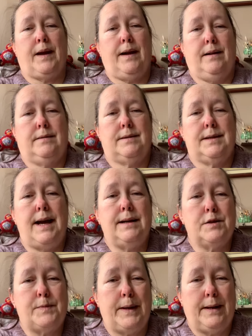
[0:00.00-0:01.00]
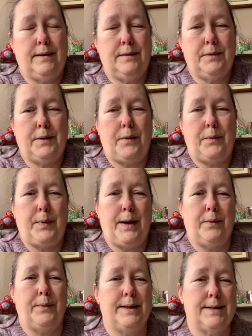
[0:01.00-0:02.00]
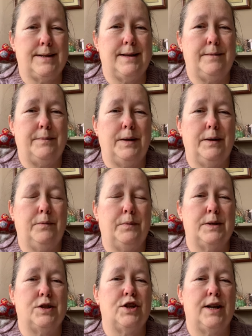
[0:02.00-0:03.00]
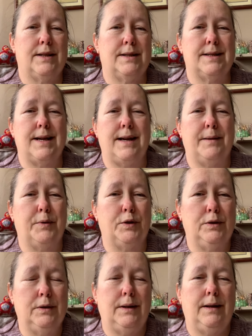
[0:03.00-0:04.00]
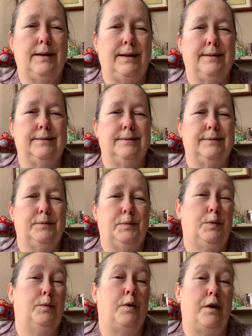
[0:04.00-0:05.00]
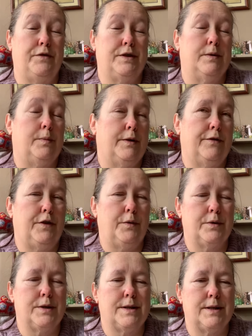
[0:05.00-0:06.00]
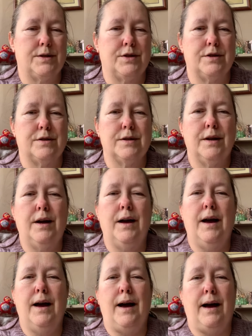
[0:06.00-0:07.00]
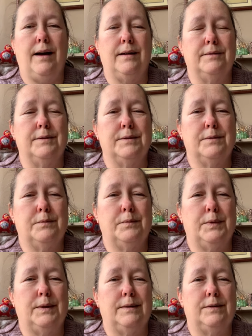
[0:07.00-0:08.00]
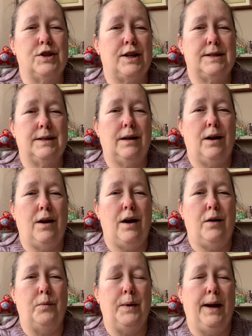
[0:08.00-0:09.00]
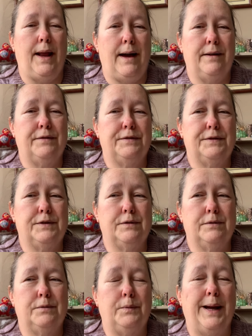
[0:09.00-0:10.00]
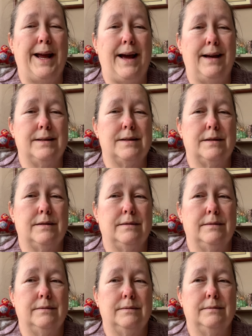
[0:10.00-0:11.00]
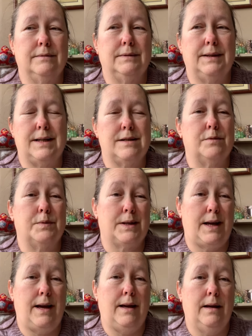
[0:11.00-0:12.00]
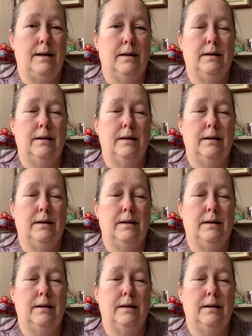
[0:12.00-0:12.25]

at Helsby, where we'd shared the table, and obviously with a few other stitchers, and we chatted a lot, we laughed, we ate, yes there was cake,